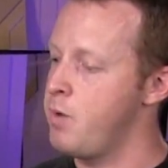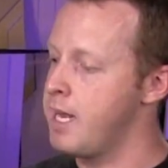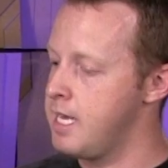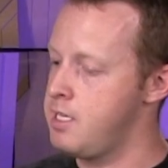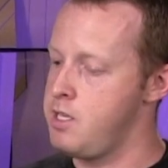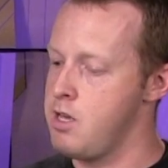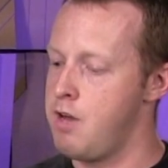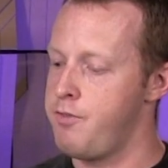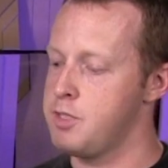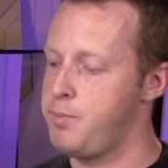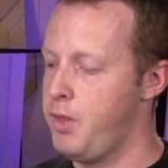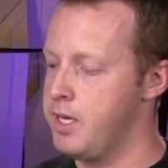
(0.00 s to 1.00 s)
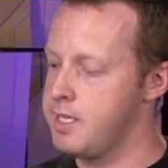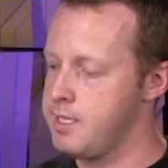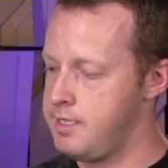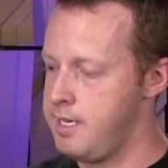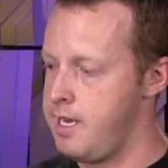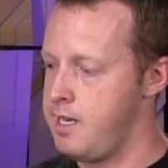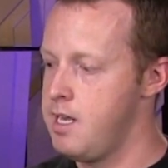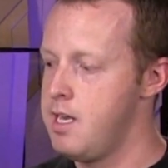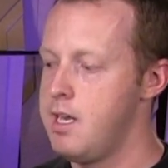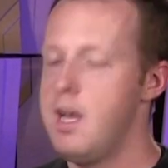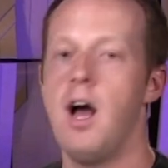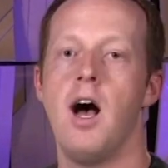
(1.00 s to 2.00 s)
When I get to the office, plug this in,
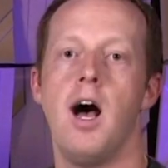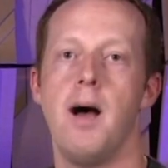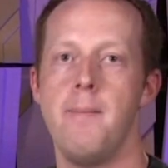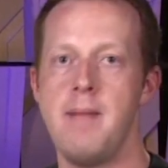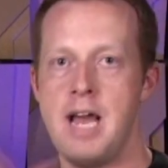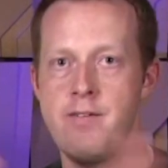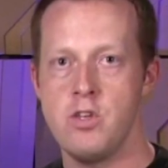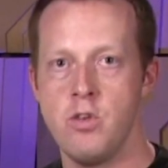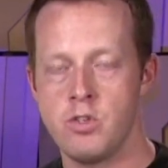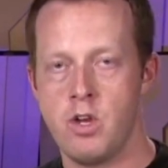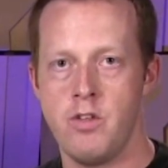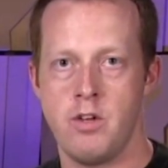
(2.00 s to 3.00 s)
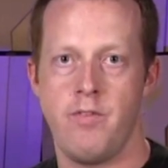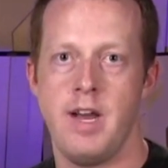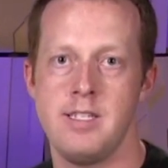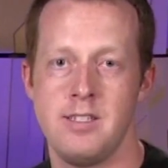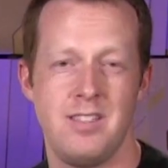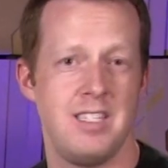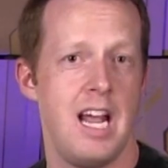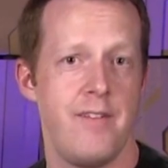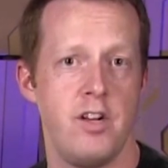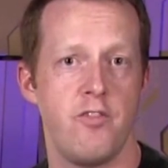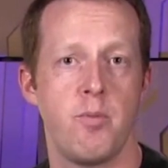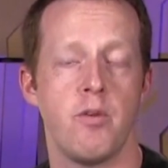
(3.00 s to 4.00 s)
uh, have it use all the devices. Does it
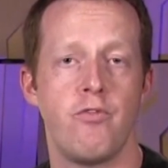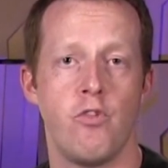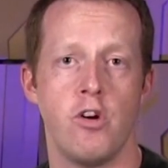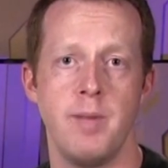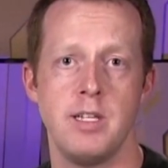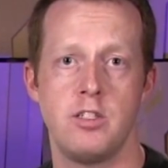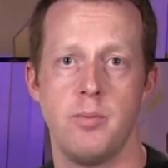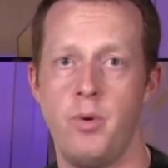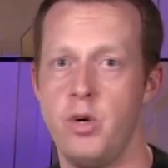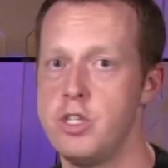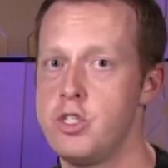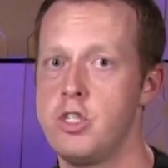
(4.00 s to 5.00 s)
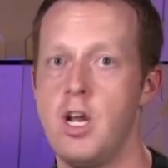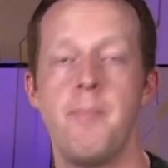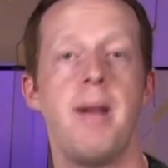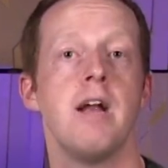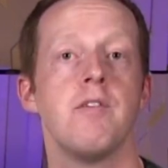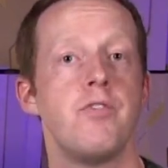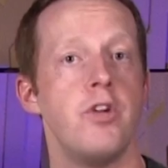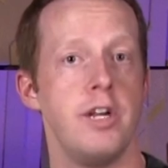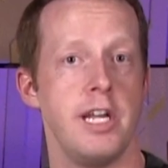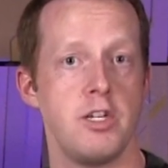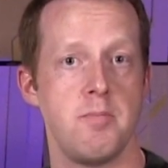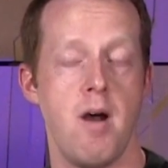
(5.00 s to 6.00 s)
have enough performance to push a pair of
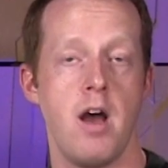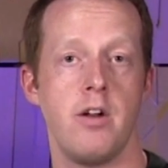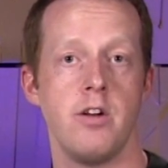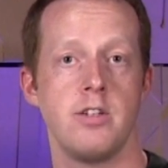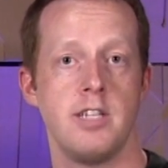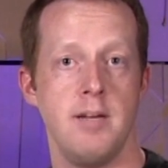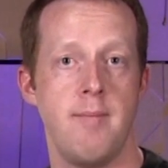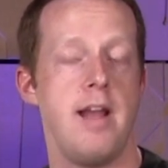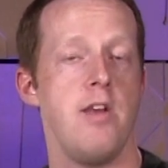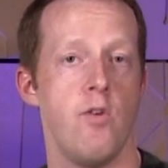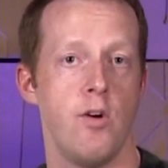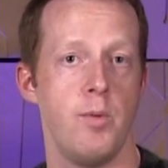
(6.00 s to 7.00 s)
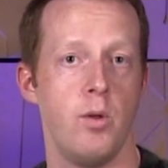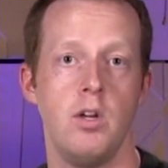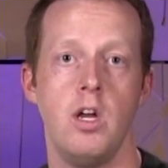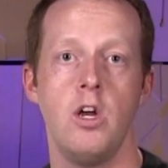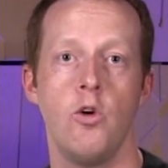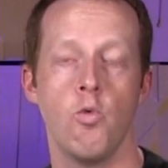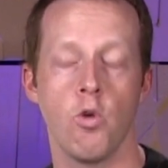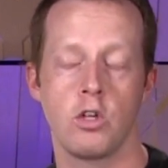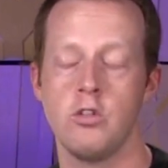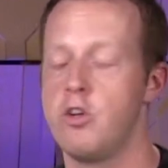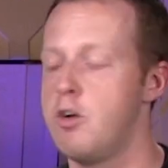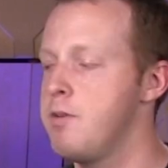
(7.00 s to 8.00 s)
thirty inch monitors in my normal
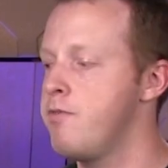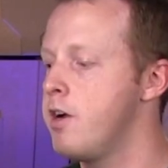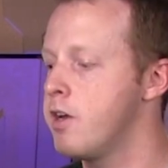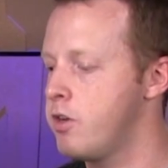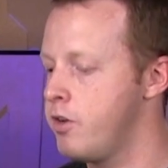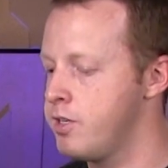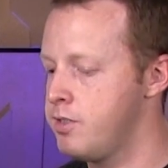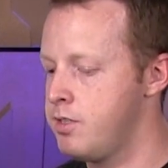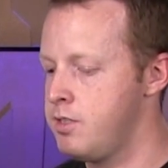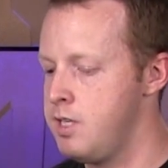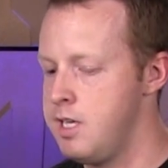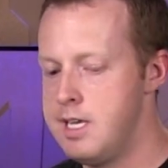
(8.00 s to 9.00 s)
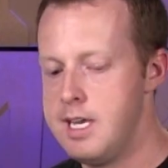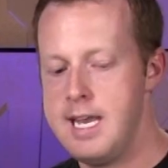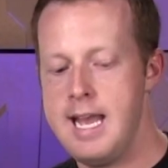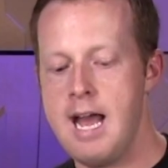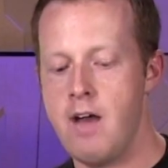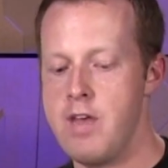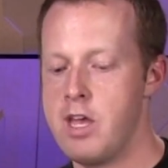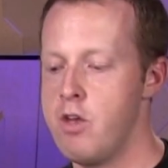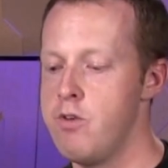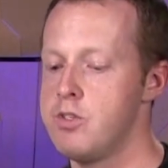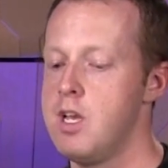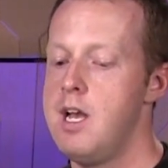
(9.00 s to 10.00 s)
workload? I'll be very curious to see how that
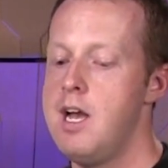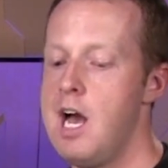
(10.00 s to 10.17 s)
goes.